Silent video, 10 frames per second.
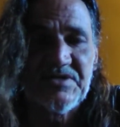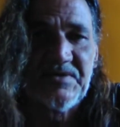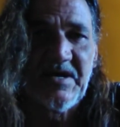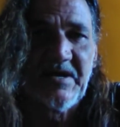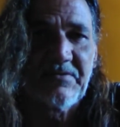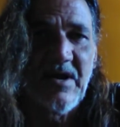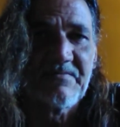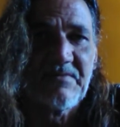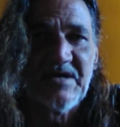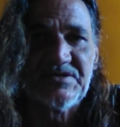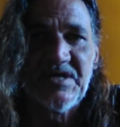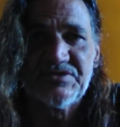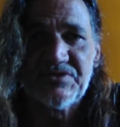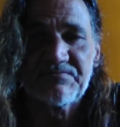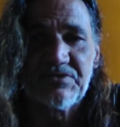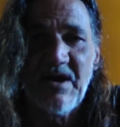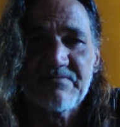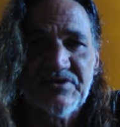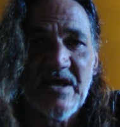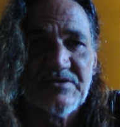I think I grabbed about 10
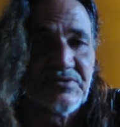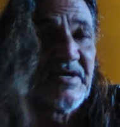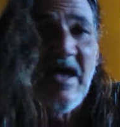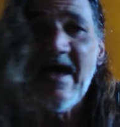subscribers last week.